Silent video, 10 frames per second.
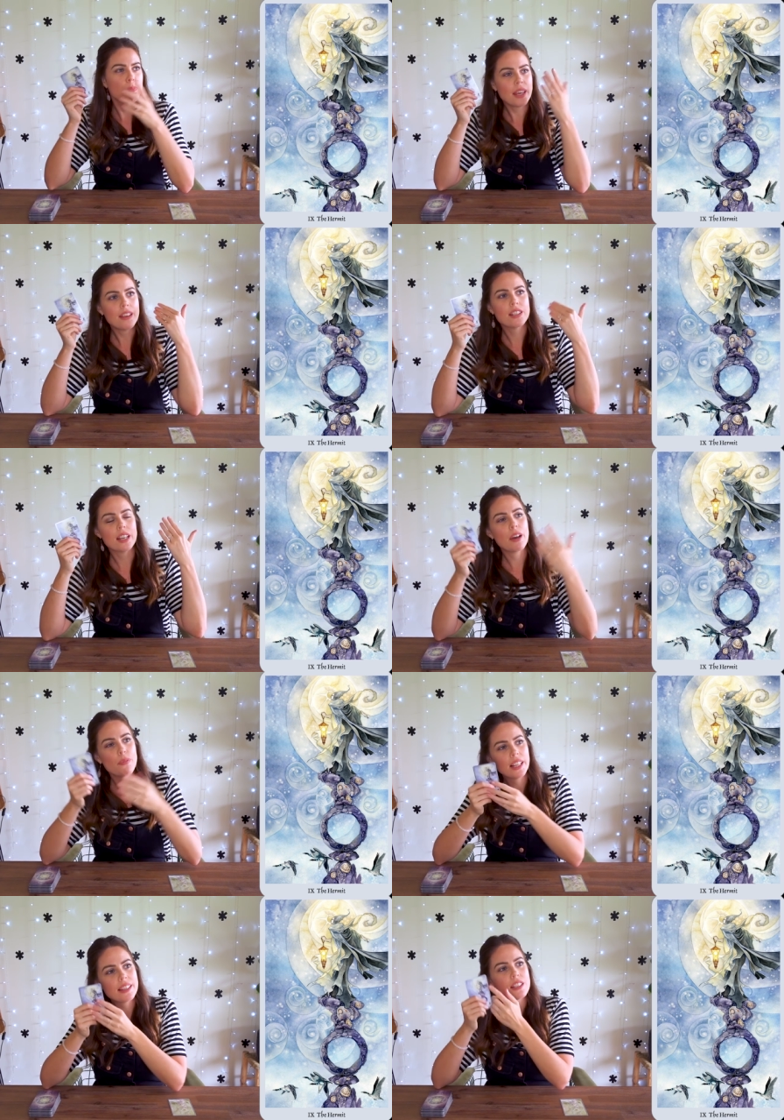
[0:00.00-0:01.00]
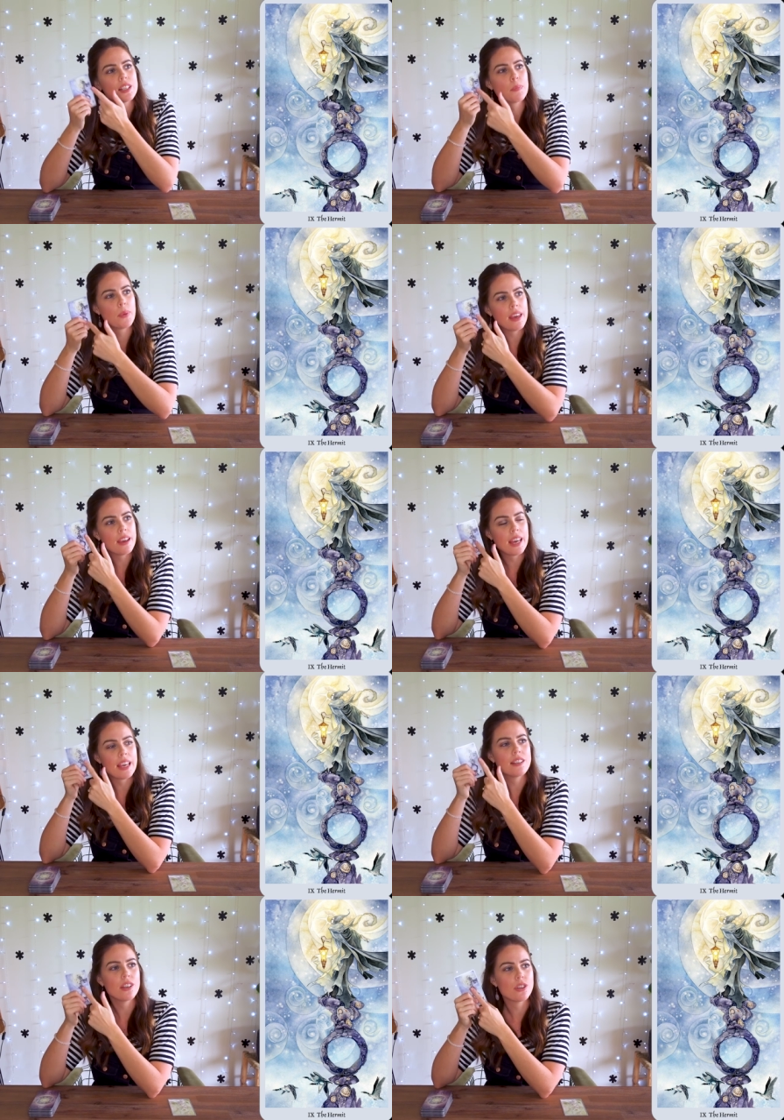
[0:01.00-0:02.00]
It's like, I feel like this is like being
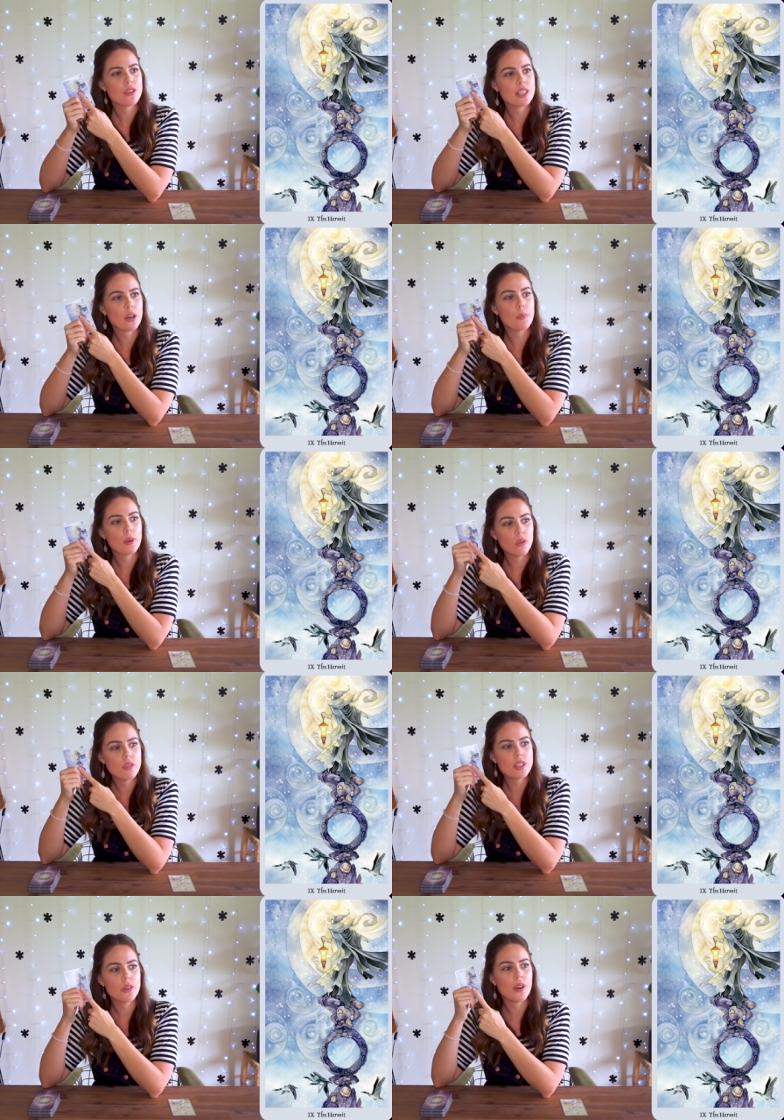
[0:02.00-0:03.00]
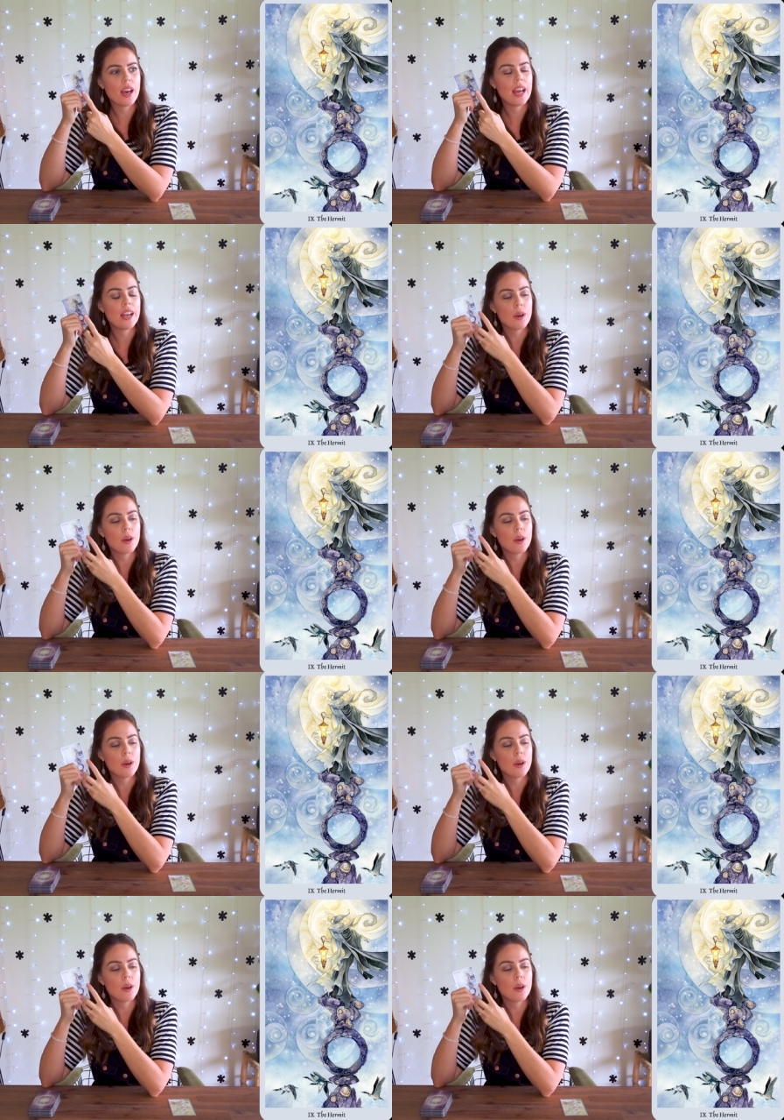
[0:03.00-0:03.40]
easy on yourself, but also an